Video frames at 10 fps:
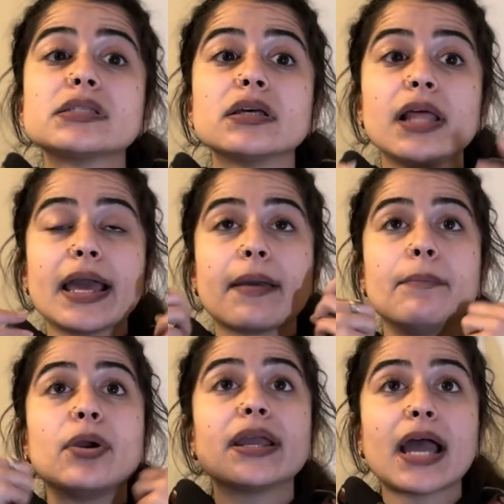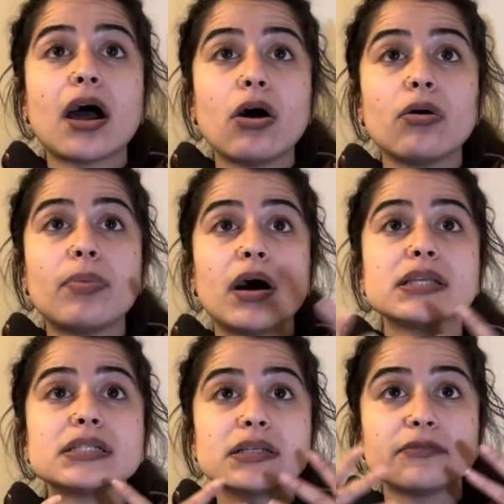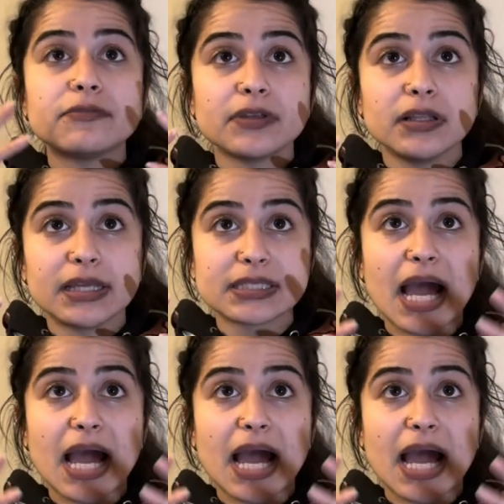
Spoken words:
to like bring out positive feelings,